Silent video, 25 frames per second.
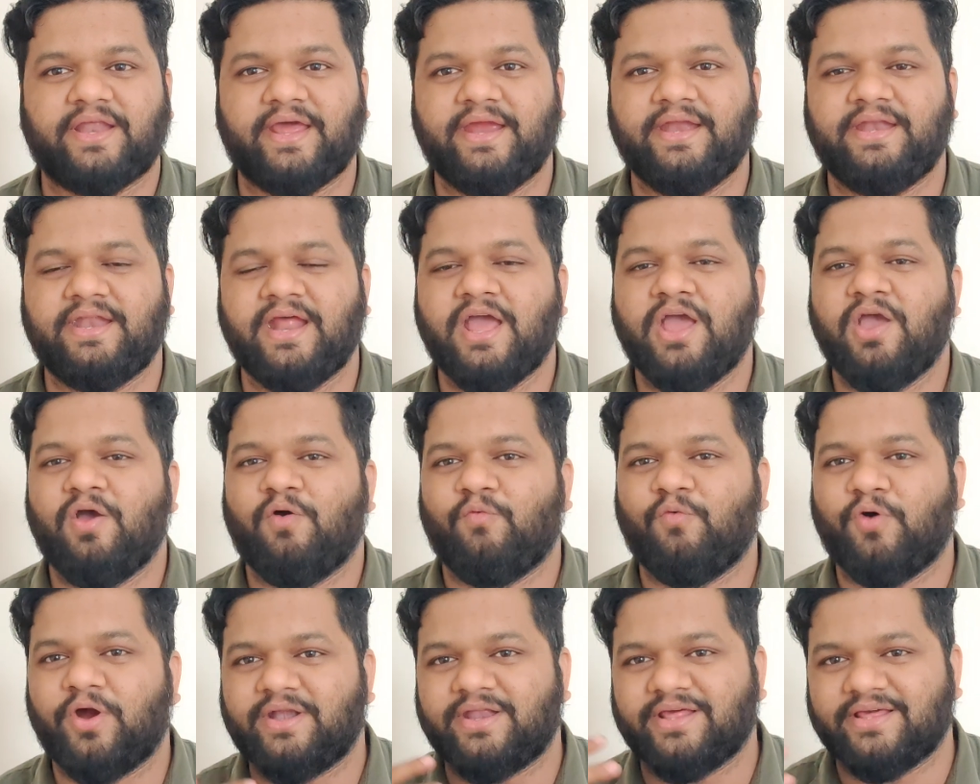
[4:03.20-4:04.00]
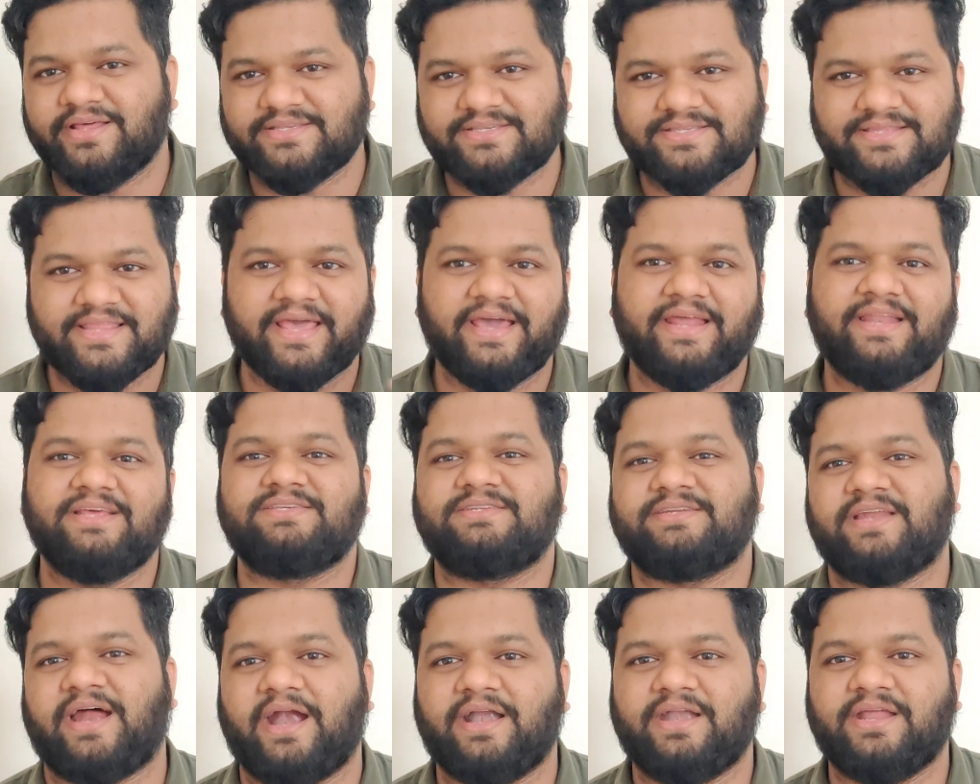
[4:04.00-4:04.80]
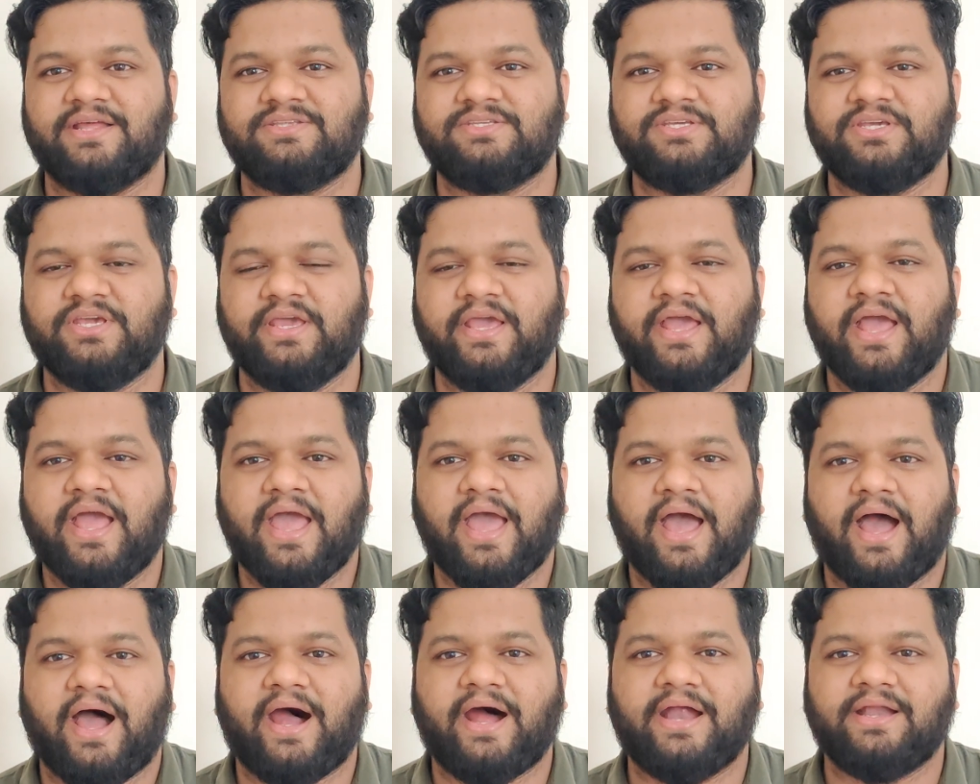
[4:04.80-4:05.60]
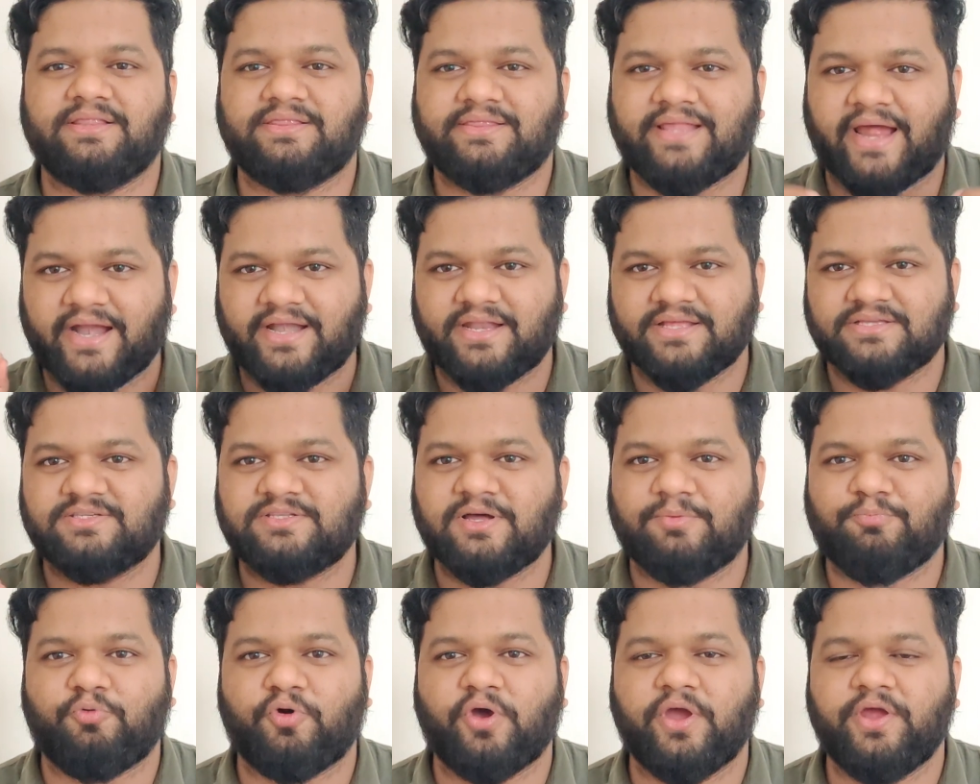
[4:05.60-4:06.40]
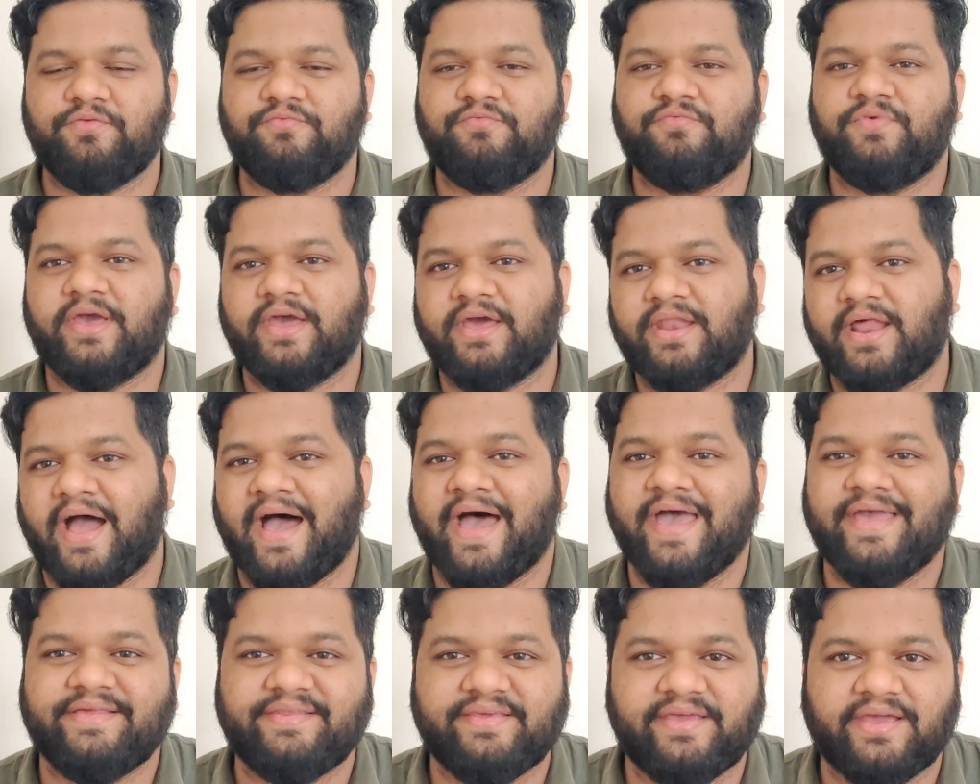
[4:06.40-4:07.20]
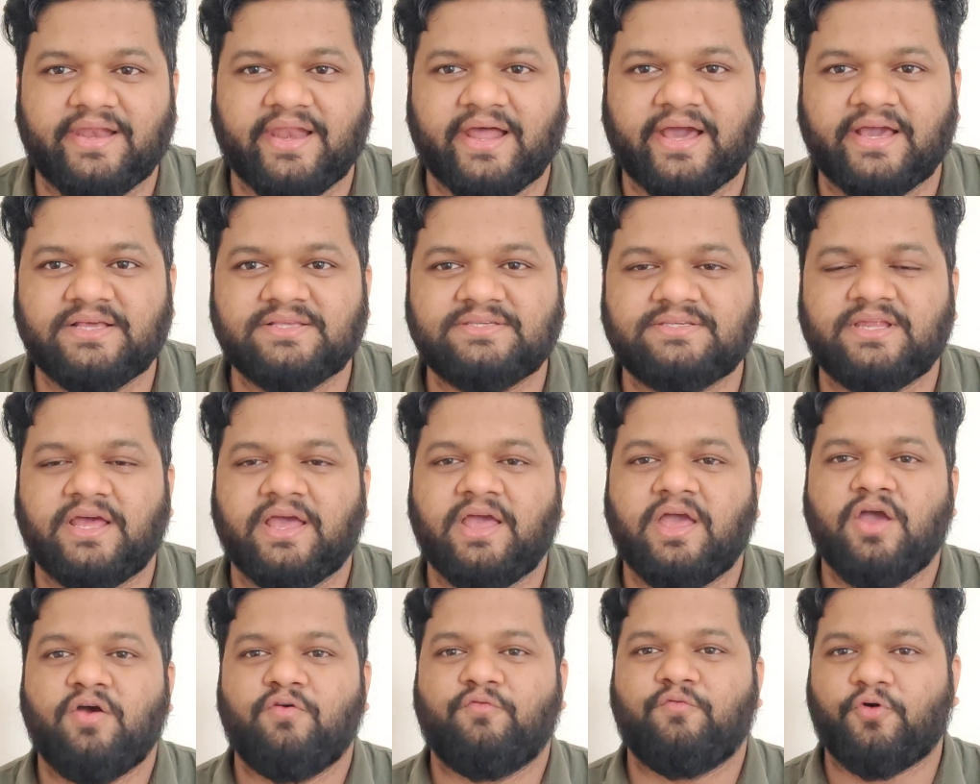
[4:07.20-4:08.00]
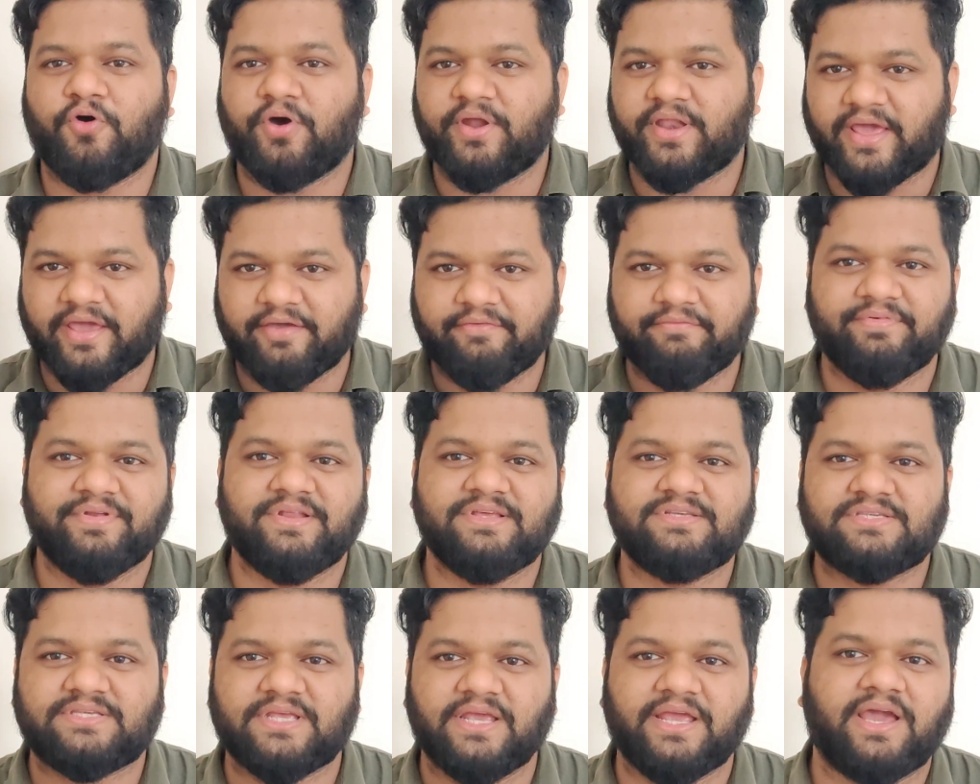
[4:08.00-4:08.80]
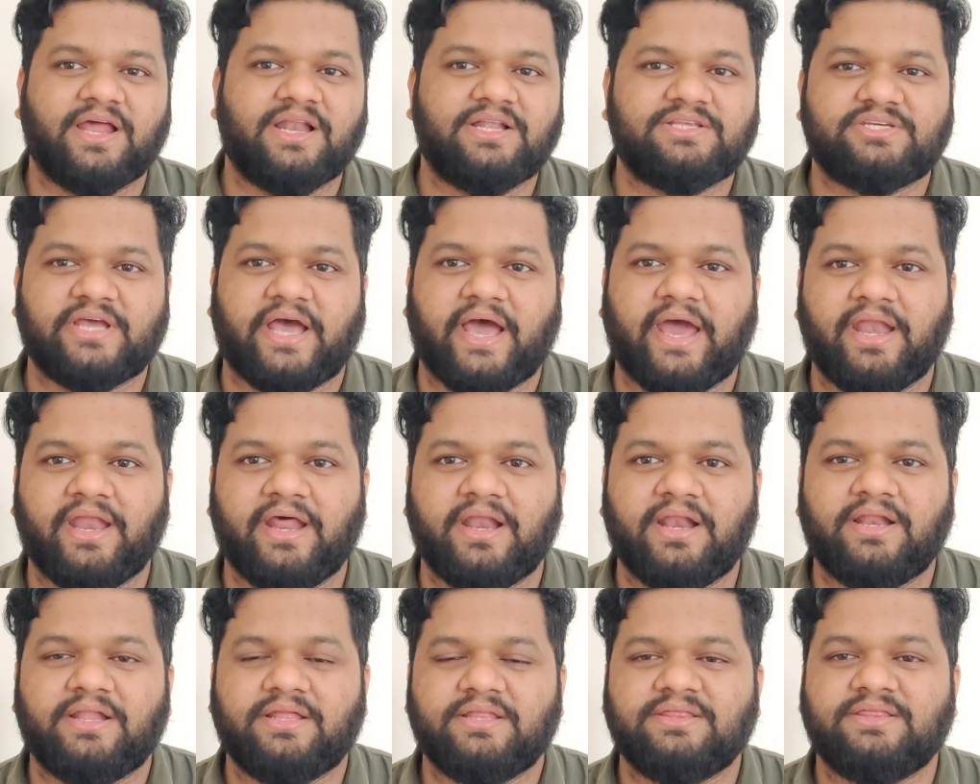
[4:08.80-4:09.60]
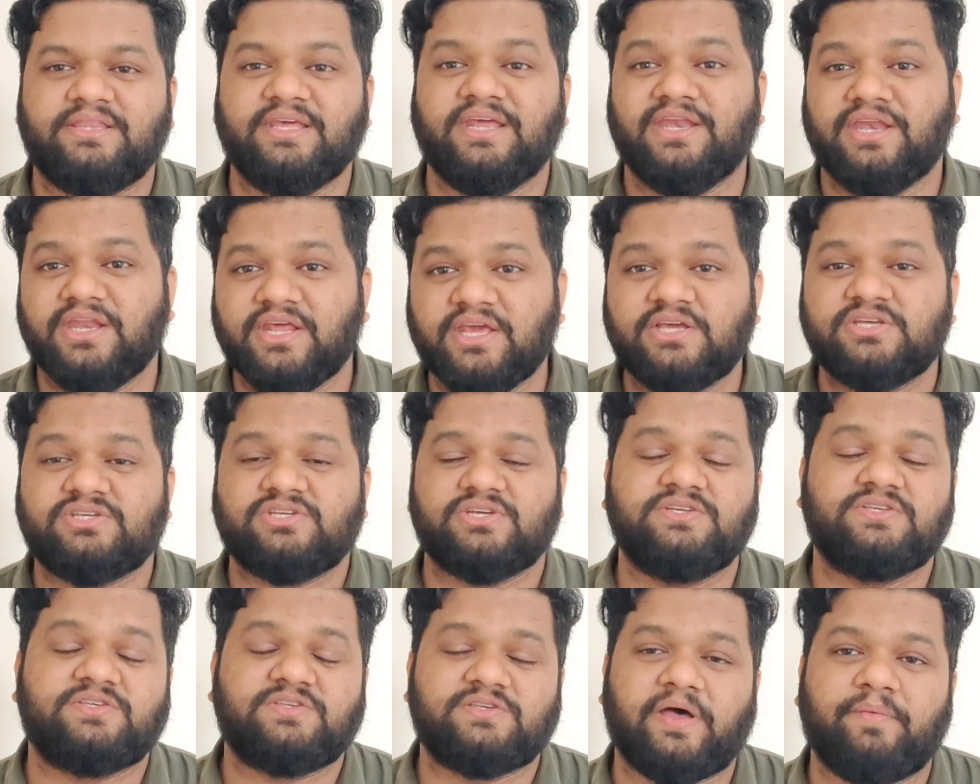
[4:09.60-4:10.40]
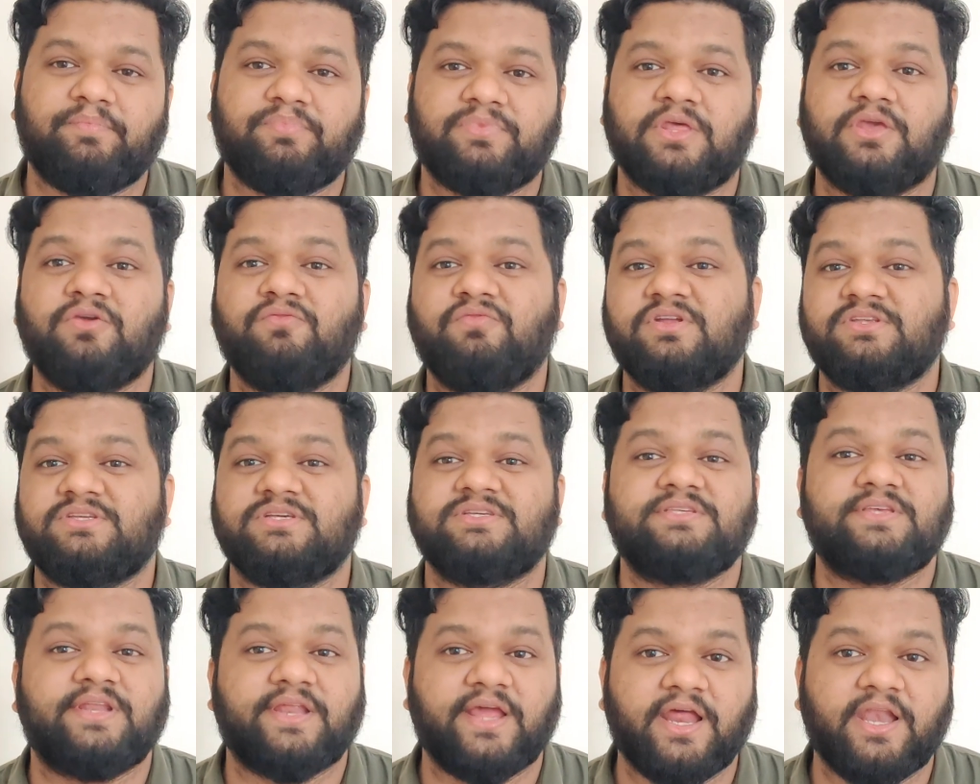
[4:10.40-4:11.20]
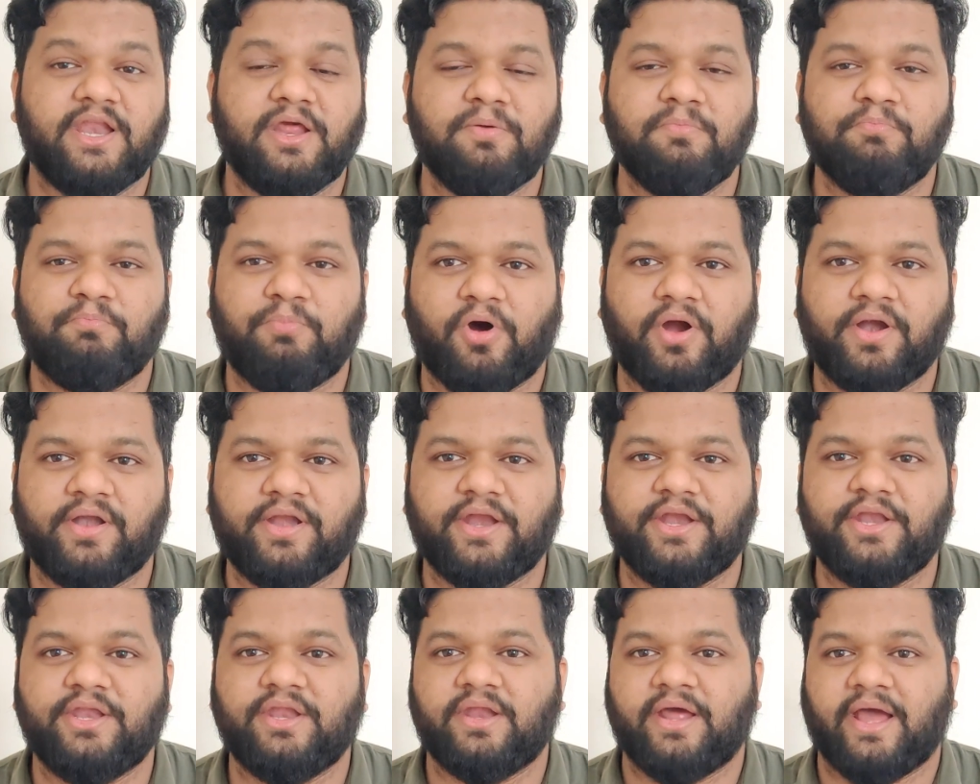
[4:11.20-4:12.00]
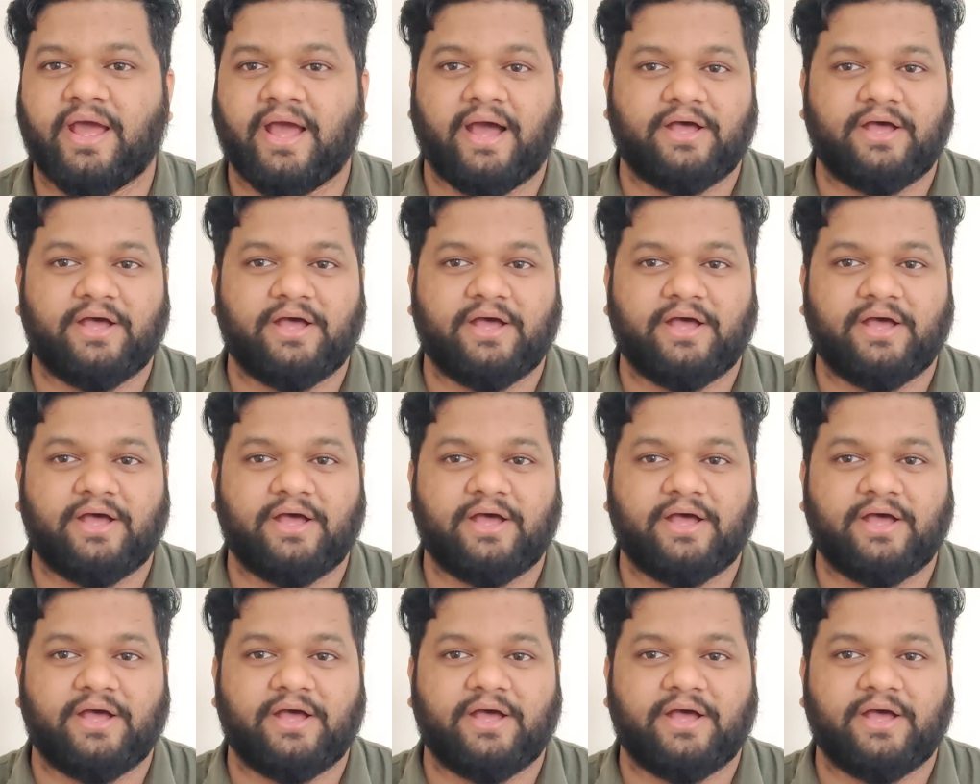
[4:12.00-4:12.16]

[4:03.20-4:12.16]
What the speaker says: right? What is their strategy? And that is the point where I realized for every single channel, the niche is something which is really important.